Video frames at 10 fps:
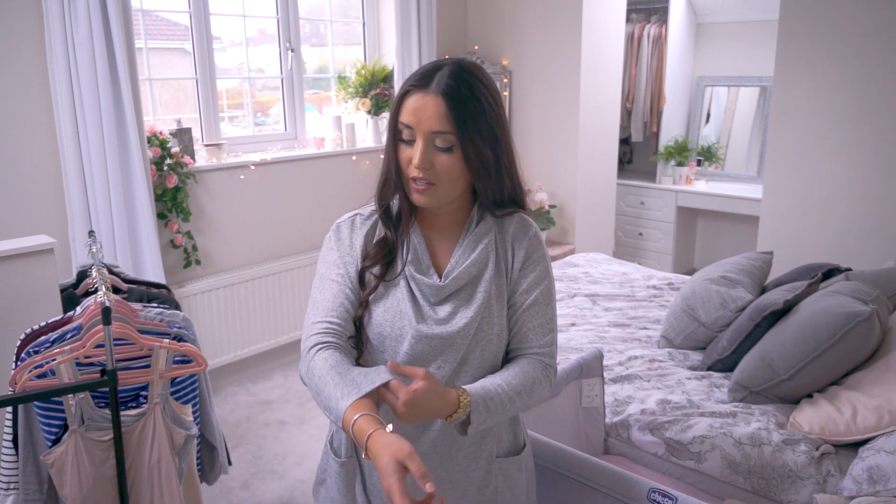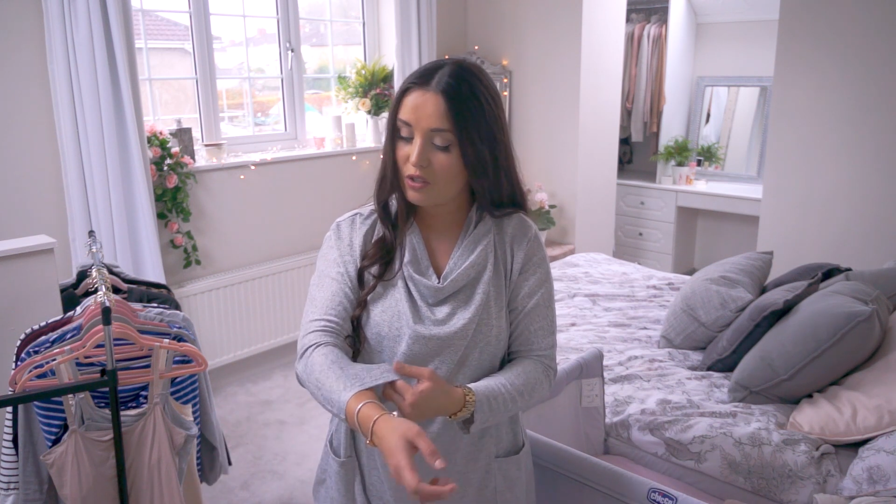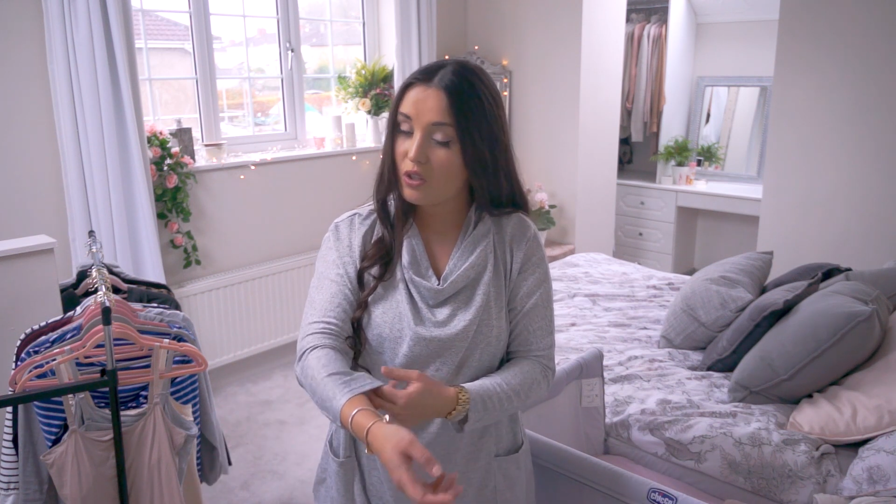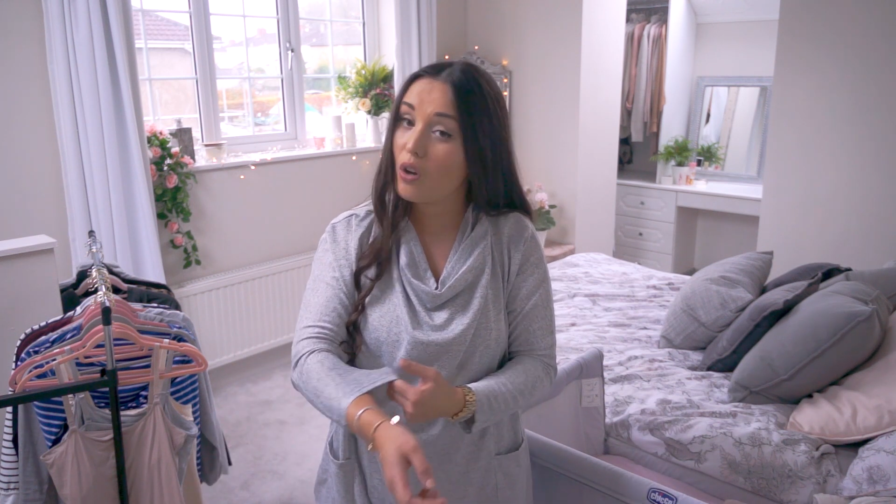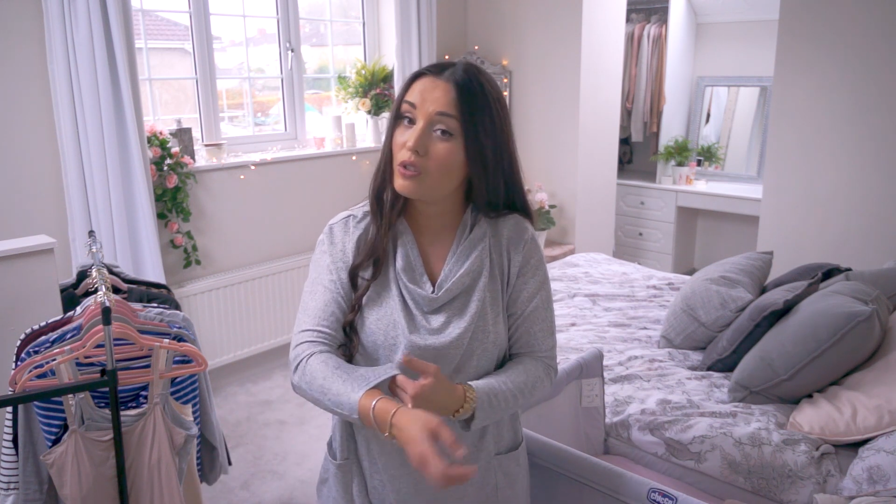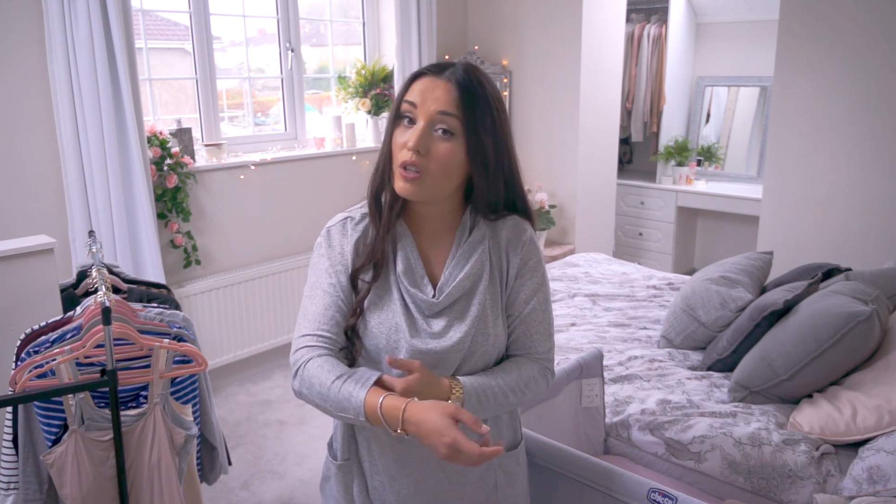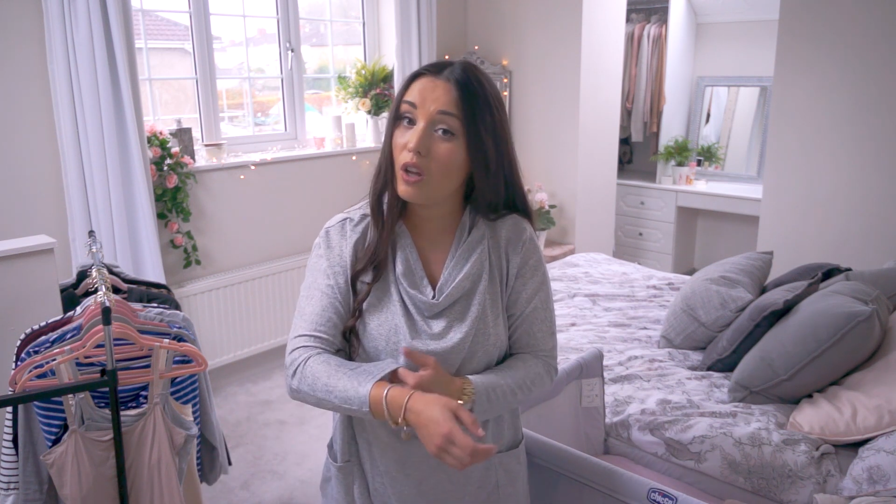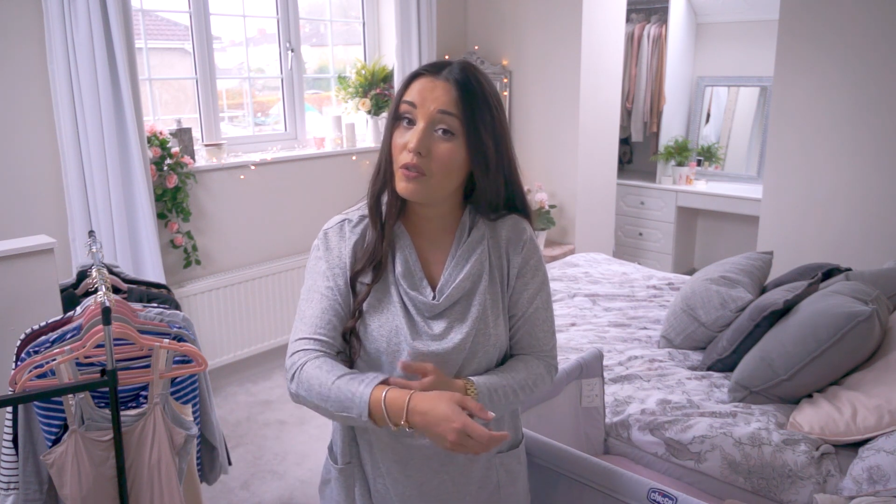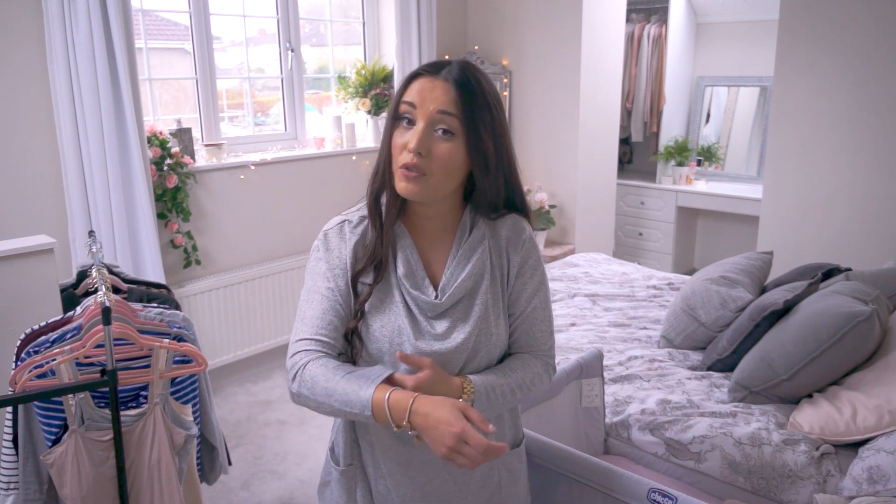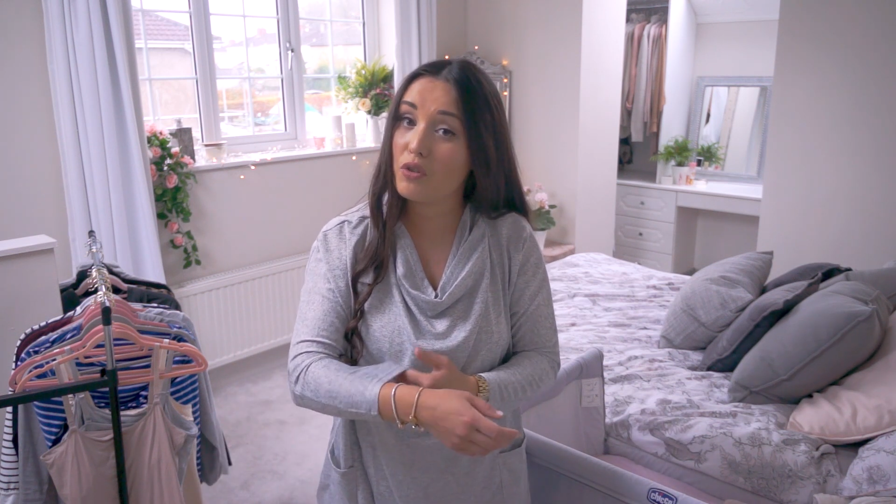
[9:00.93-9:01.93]
There's
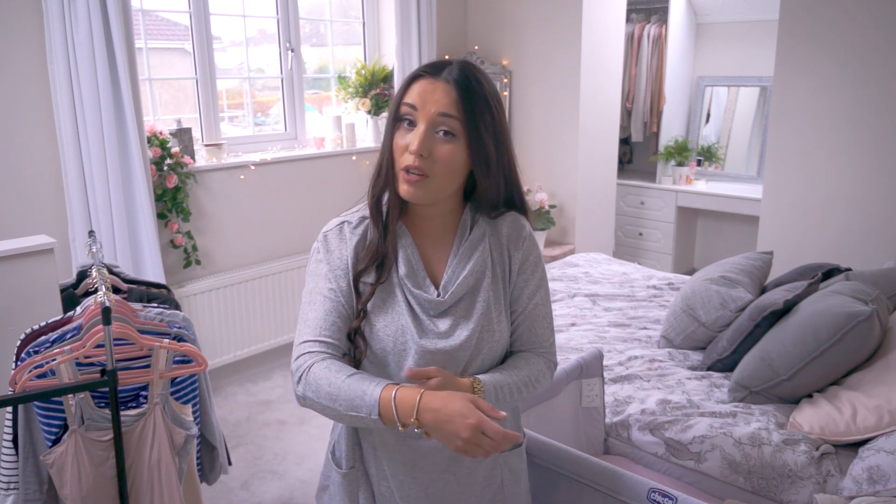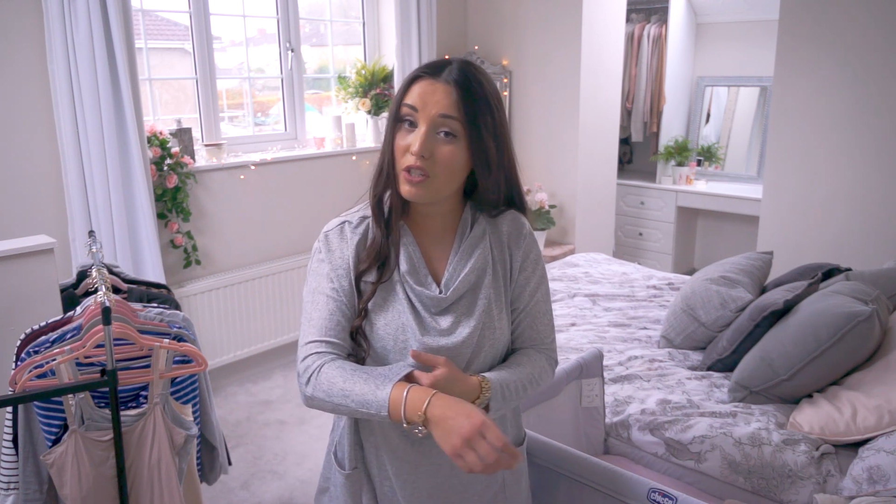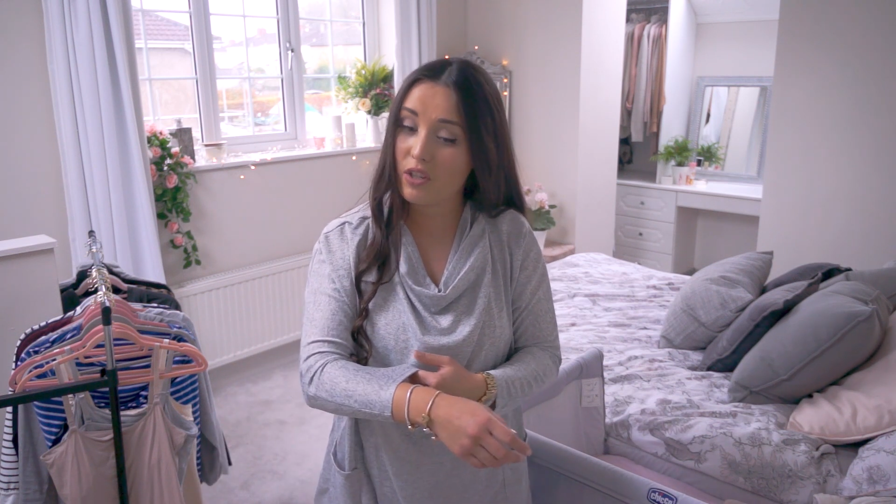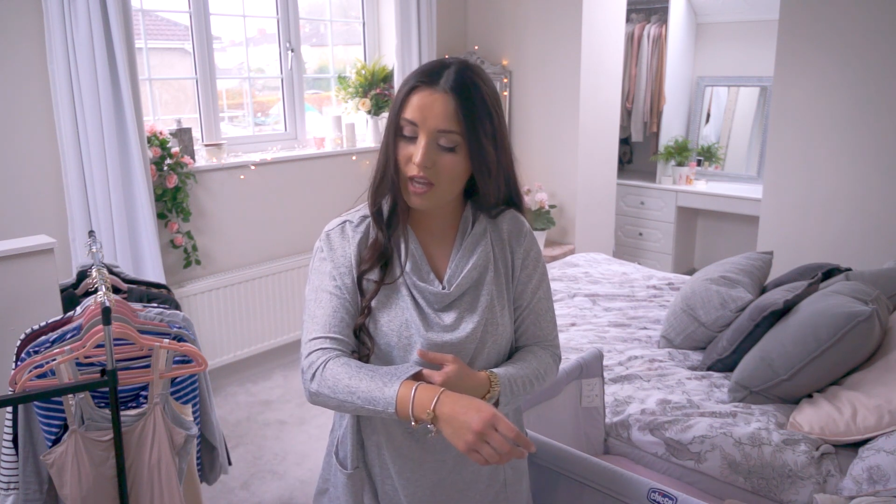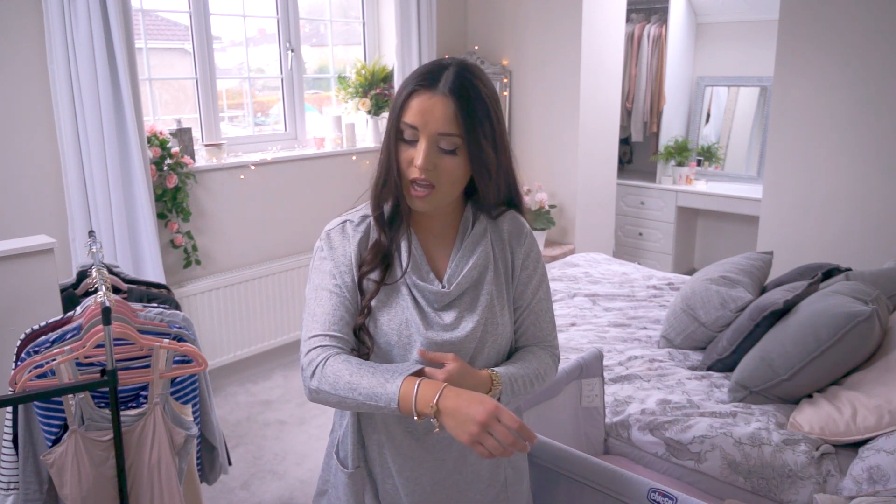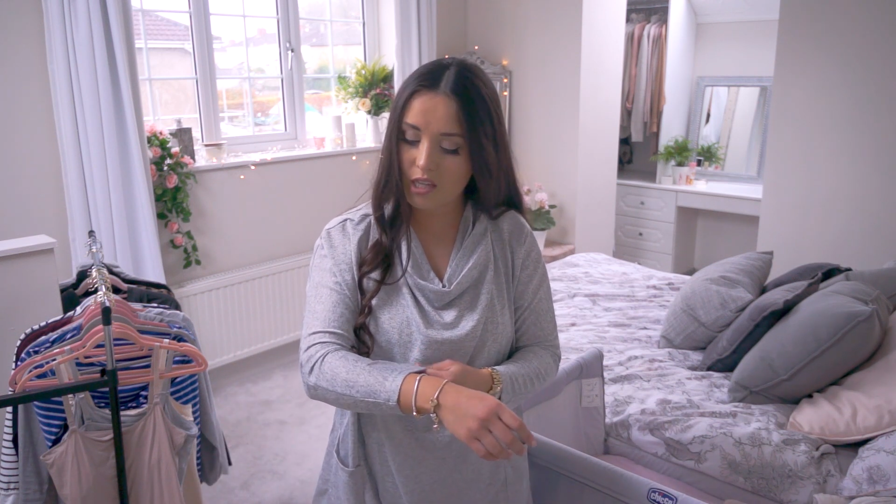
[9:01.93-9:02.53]
not a lot of stretch